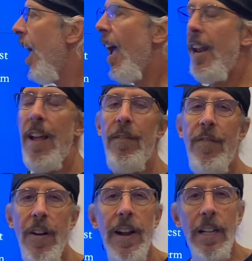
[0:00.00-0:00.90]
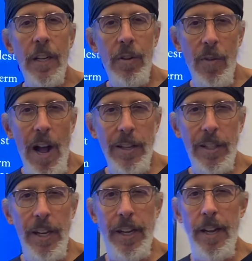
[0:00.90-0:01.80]
and they have very little
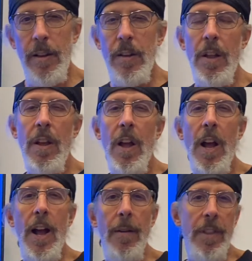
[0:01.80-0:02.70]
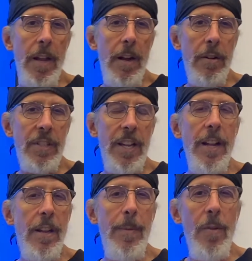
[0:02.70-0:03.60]
cross-linking. Uh, they're
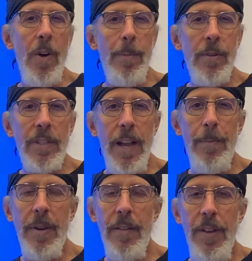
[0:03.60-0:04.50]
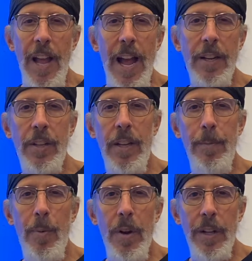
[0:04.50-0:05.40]
said to be 1%, but if you actually
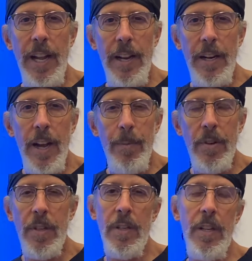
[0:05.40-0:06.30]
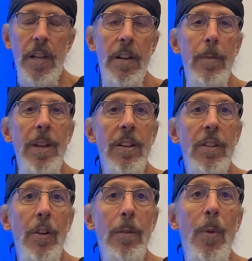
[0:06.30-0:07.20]
boil down the numbers, it could be as
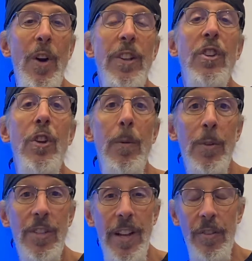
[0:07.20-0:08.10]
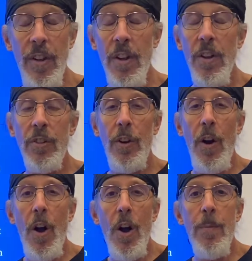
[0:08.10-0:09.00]
low as 0.2%.
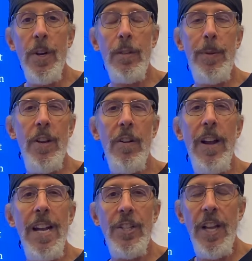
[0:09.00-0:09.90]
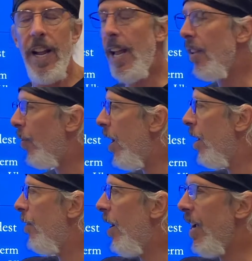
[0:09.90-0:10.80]
So almost pure HA. That's why
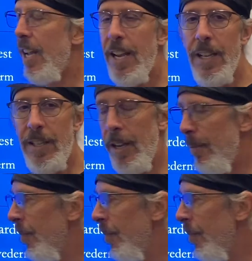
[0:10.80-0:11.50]
they're very easy.